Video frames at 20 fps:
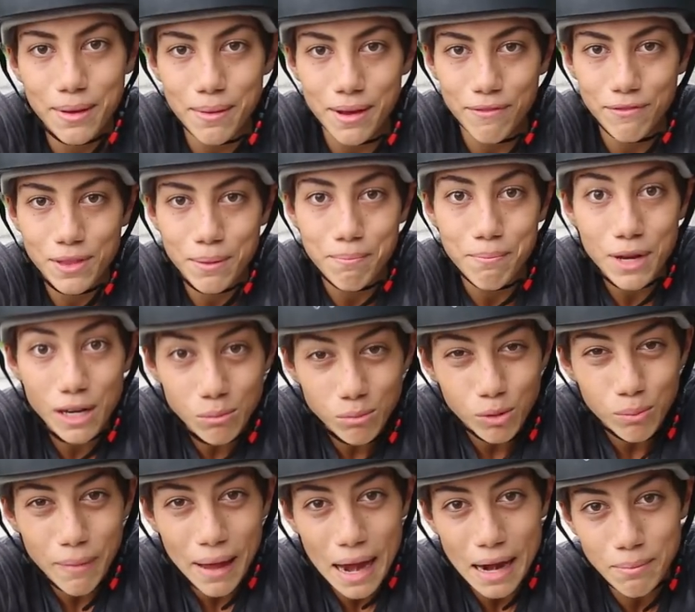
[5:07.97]
if the
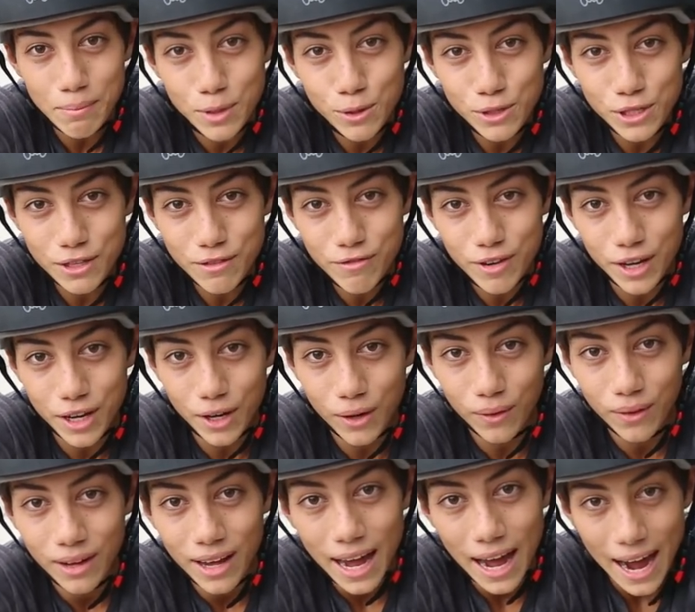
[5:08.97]
Minimal Man music
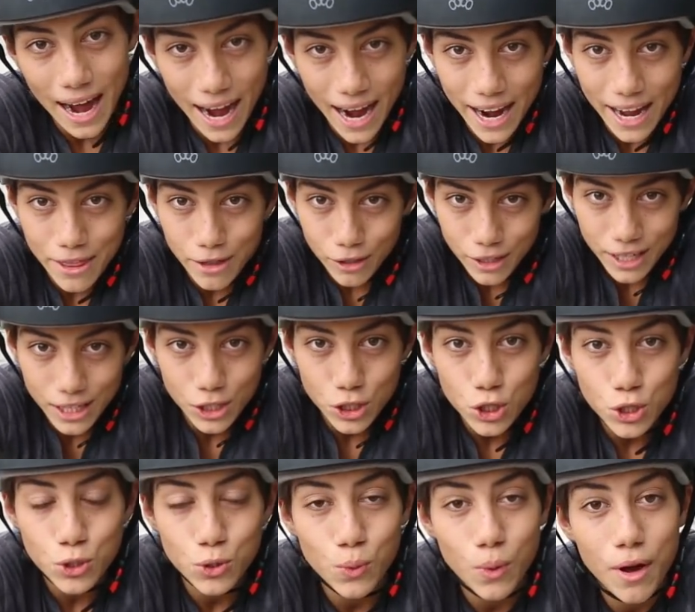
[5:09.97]
video either
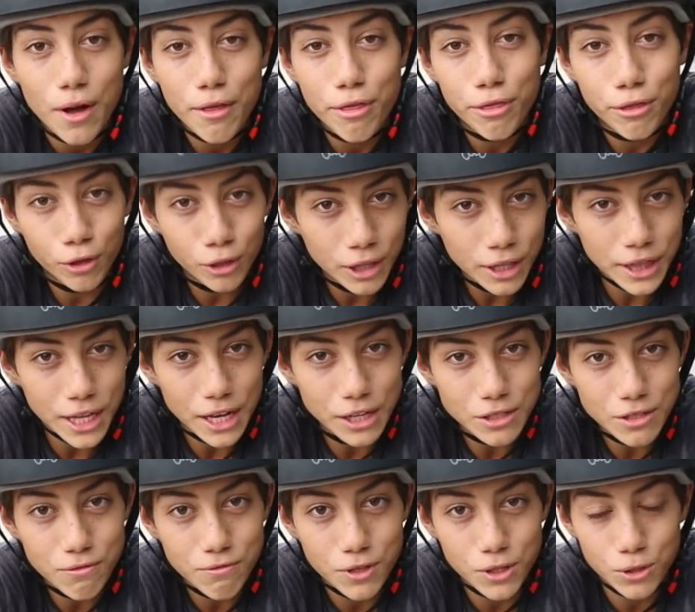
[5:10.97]
gets to
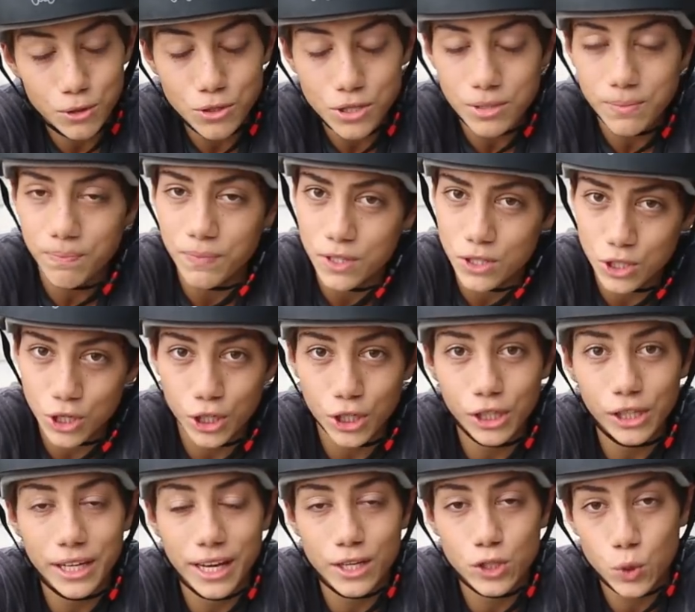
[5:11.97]
30,000 views, it's
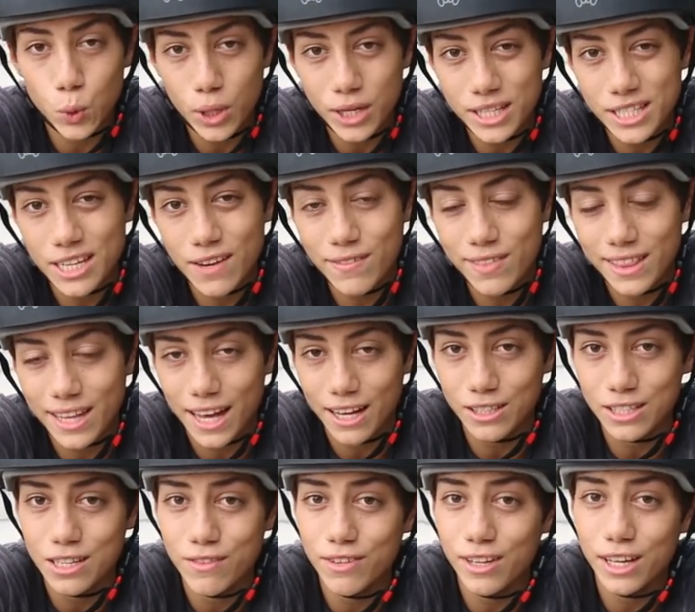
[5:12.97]
currently at
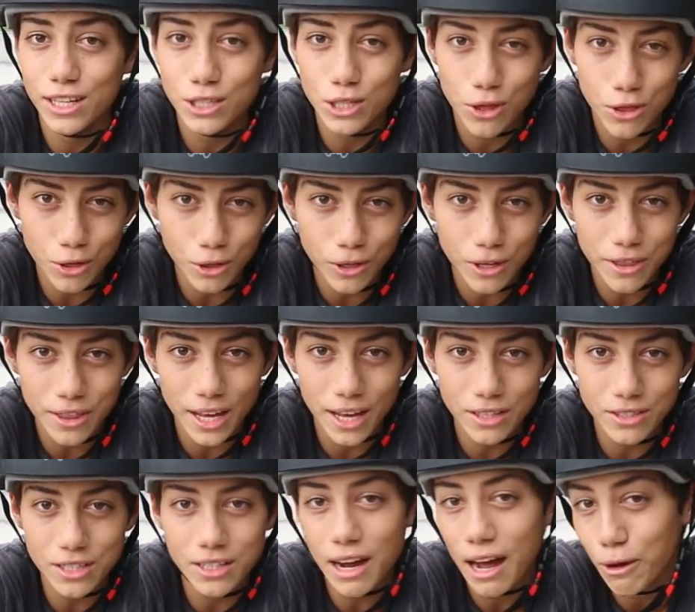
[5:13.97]
27,000, if it gets to
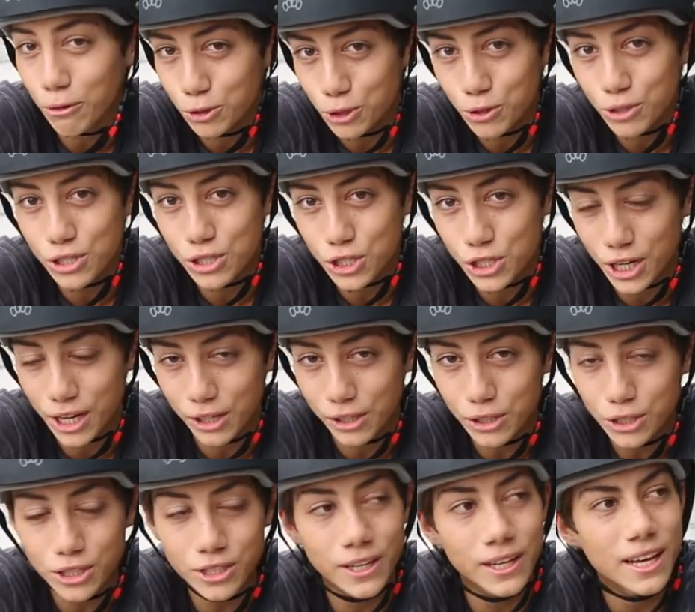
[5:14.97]
30,000, I will do this
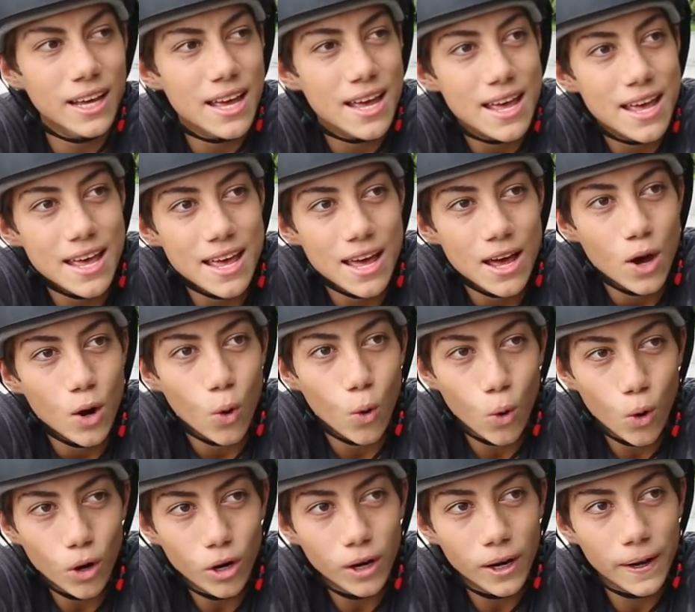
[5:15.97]
challenge.
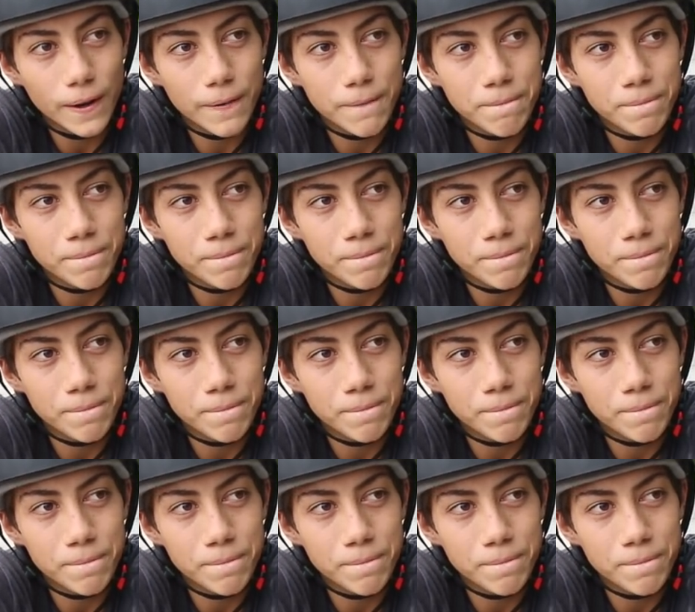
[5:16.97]
Or